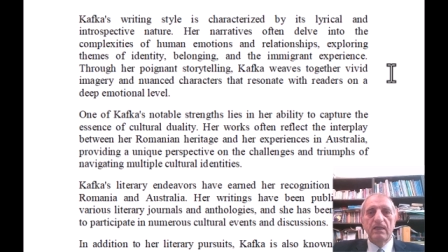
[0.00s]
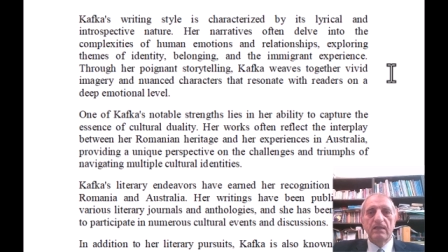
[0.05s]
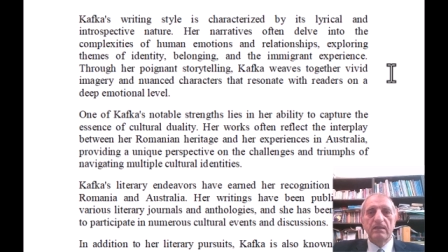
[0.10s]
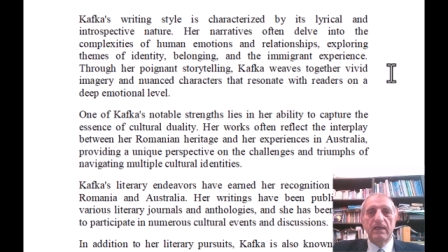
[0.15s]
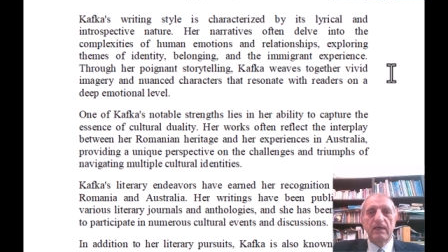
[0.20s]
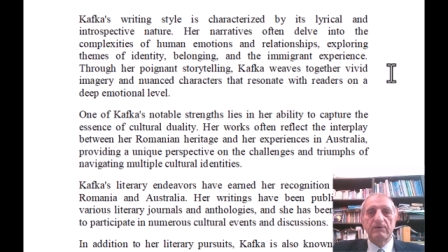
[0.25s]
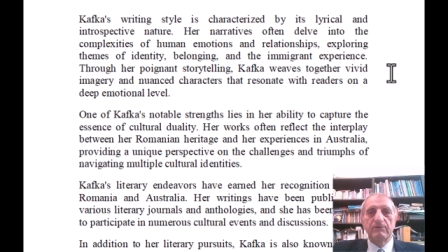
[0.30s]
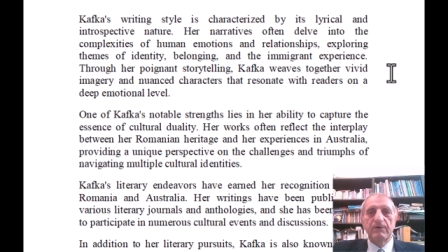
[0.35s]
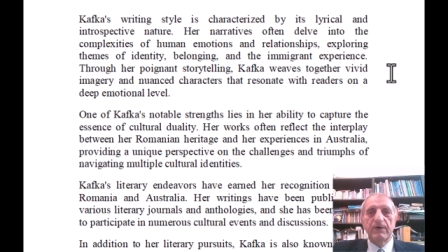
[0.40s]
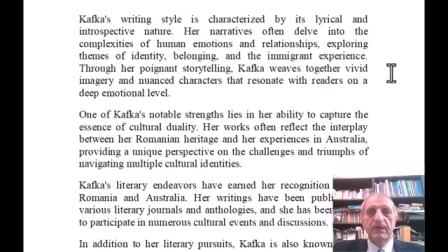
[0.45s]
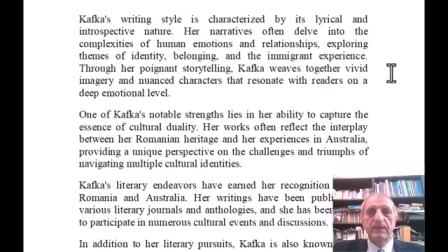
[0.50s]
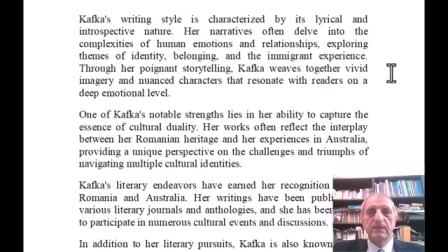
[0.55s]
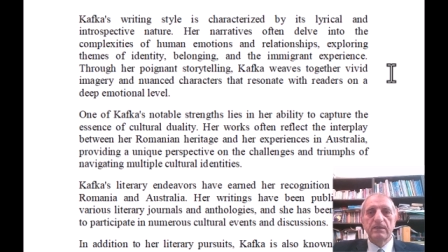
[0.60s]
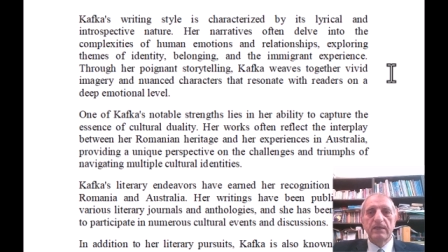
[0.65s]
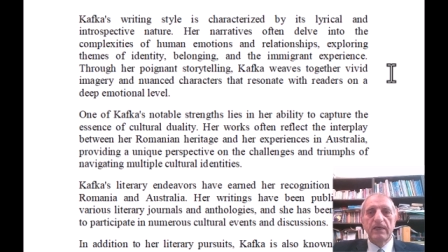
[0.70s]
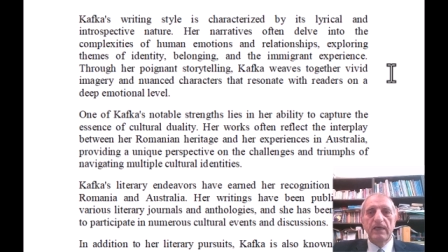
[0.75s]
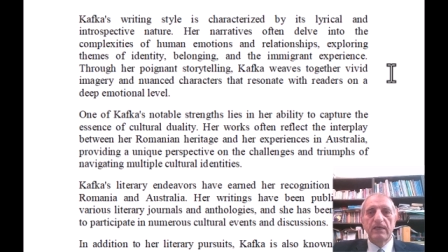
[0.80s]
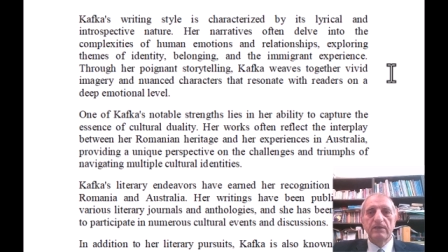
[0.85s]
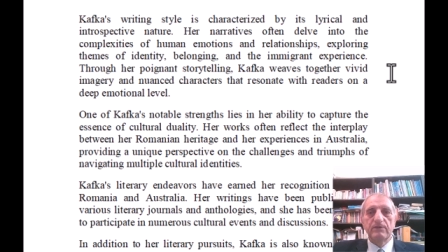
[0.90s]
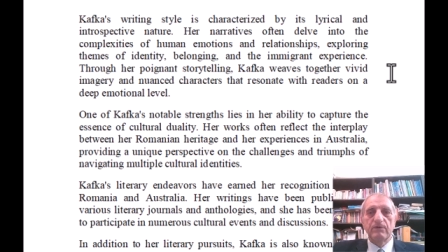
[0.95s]
that
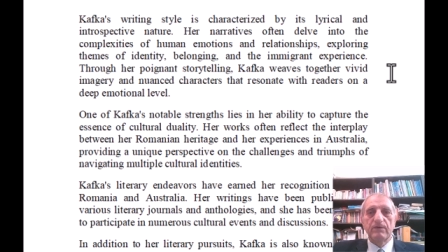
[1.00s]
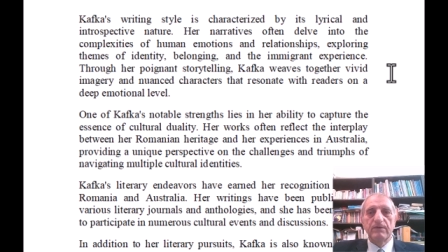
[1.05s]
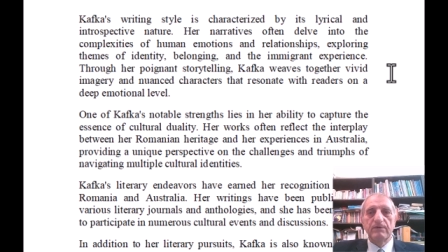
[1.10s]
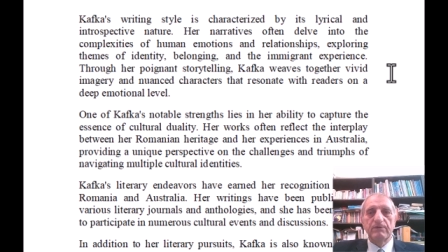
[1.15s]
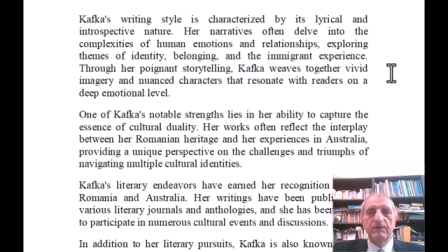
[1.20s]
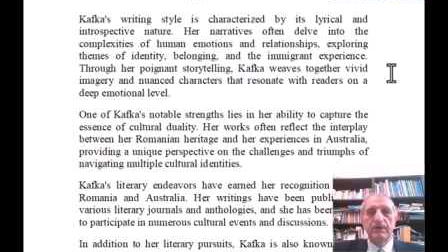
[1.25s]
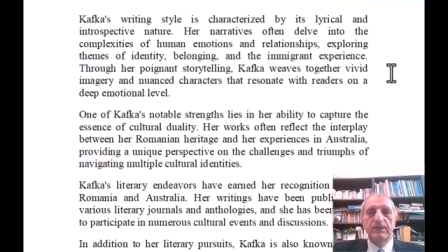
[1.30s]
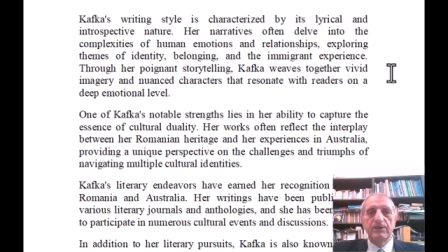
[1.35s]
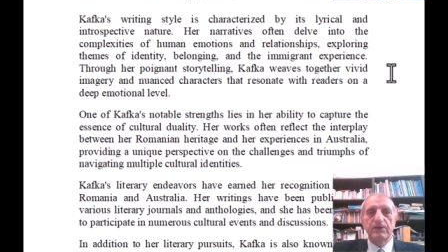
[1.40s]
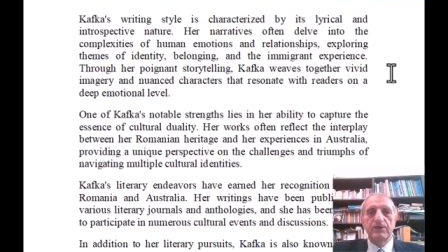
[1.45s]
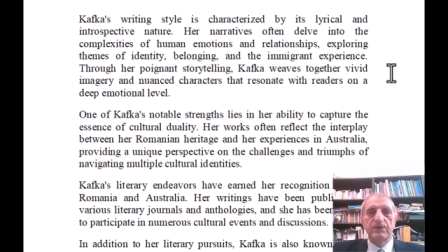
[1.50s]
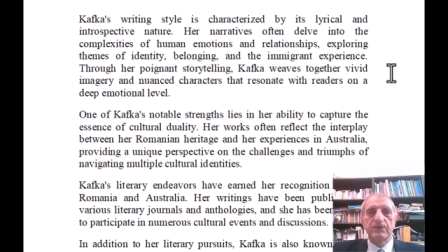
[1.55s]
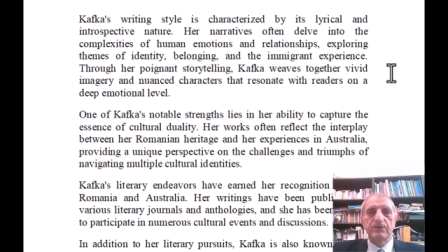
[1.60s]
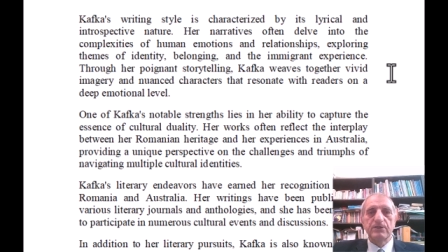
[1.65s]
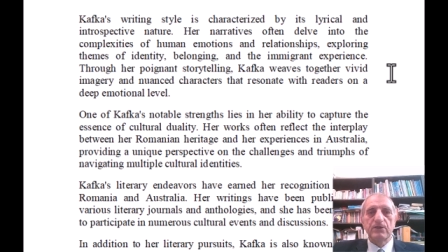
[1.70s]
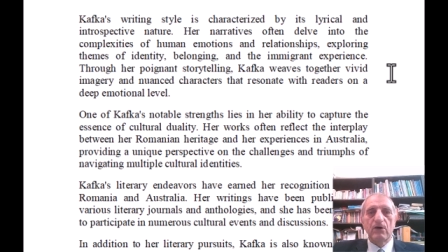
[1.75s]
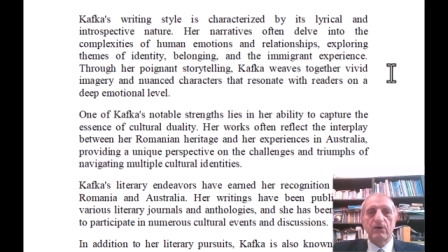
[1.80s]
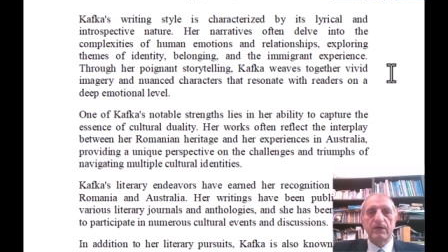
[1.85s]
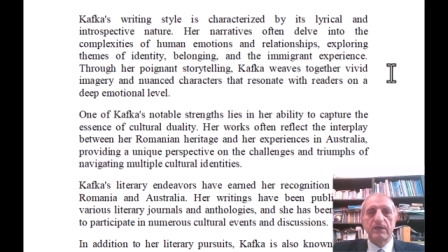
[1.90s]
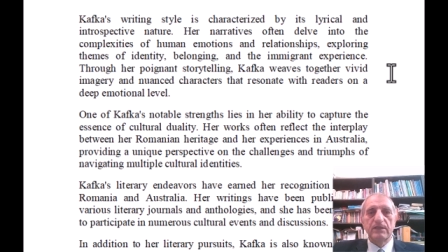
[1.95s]
resonate with readers
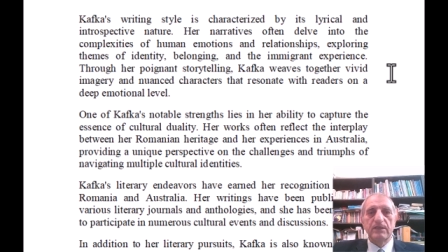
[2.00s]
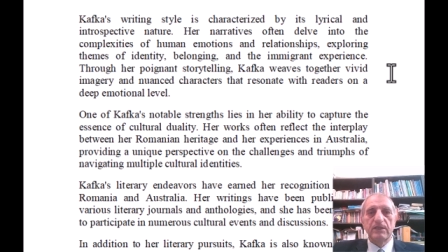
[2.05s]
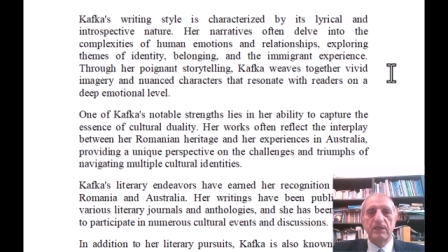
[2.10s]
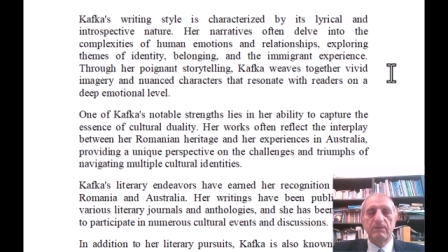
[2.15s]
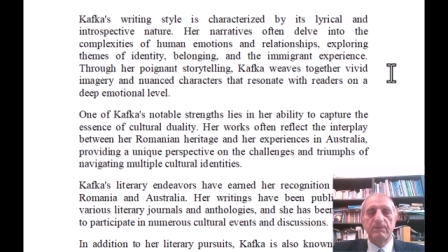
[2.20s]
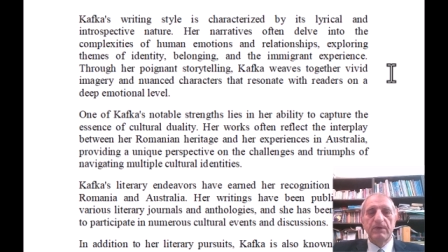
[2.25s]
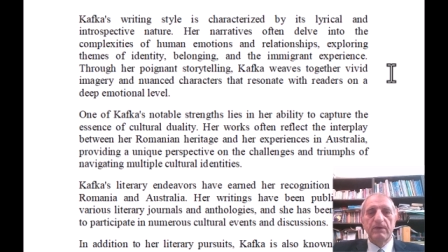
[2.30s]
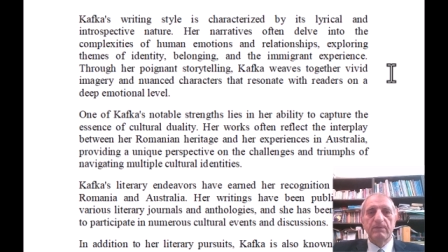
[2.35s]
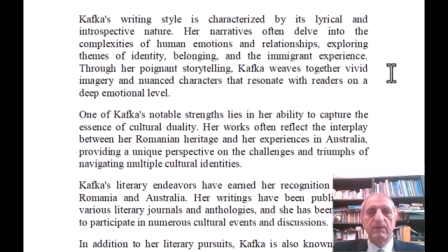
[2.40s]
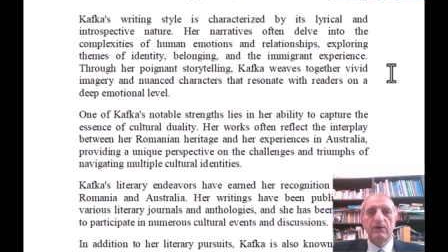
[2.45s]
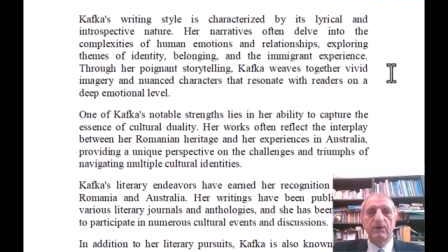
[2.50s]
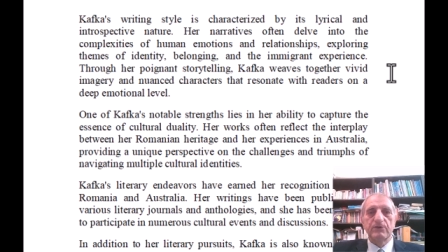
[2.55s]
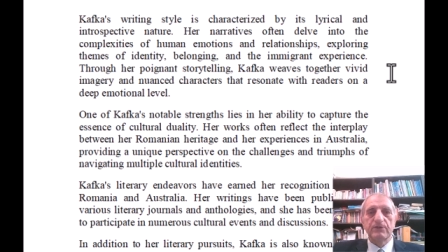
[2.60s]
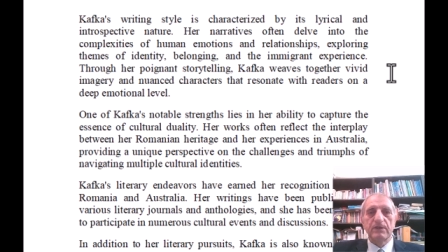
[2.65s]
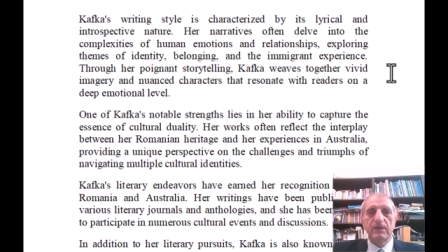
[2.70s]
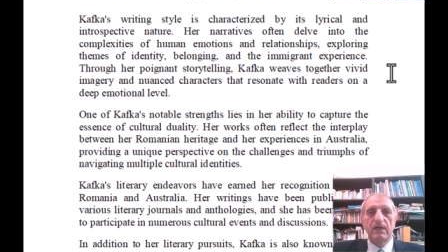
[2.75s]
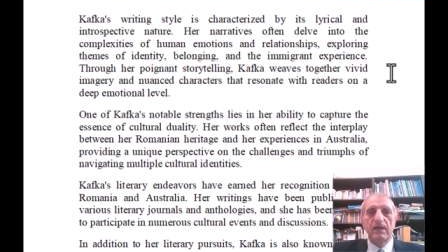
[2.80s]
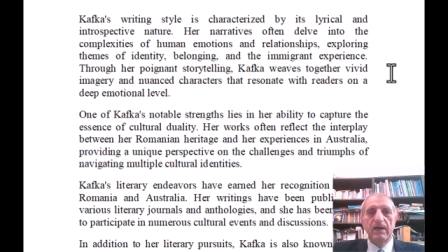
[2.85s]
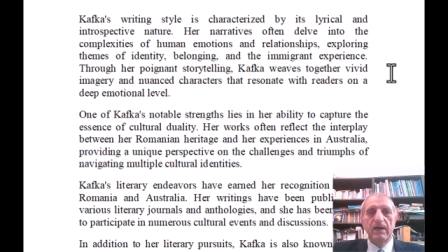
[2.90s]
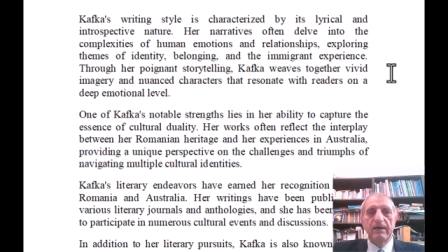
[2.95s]
on a deep
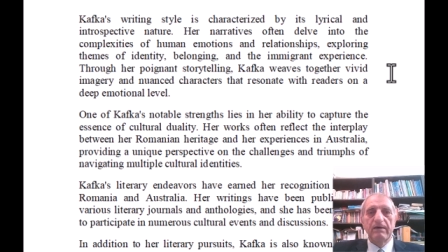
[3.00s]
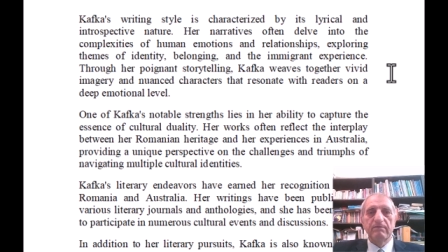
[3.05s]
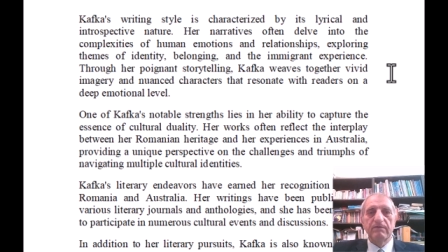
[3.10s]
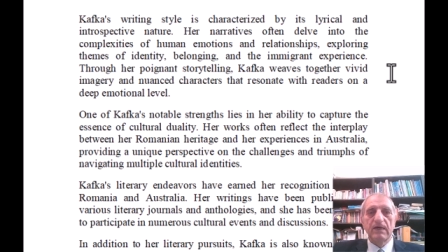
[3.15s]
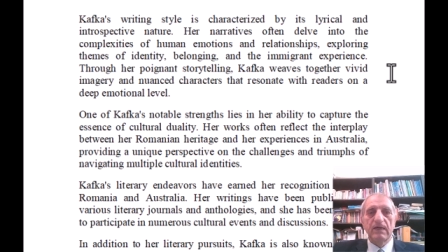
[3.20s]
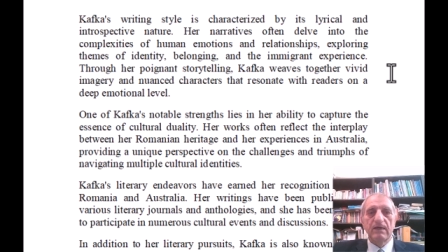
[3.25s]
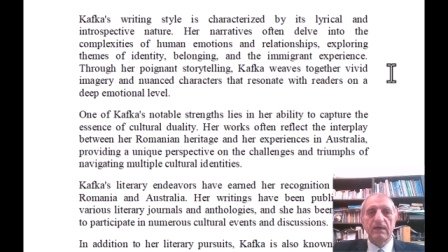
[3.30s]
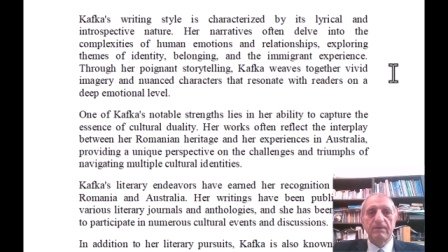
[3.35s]
emotional level.